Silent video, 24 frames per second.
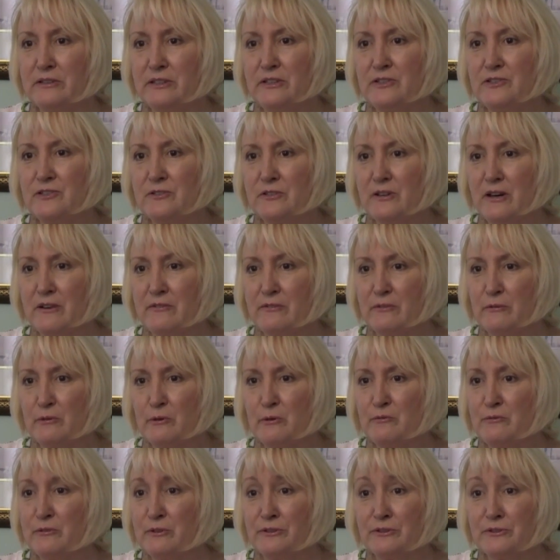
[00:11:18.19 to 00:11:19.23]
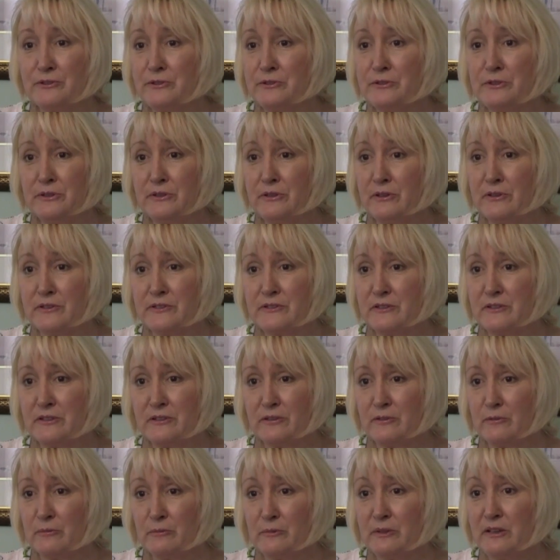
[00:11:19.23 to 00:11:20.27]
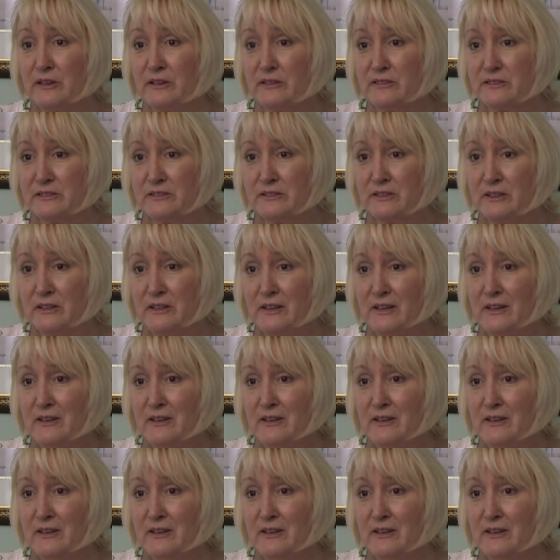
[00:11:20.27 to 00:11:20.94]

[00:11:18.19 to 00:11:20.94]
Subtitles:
teacher out of a room full of 2-year-olds. They're going to go nuts.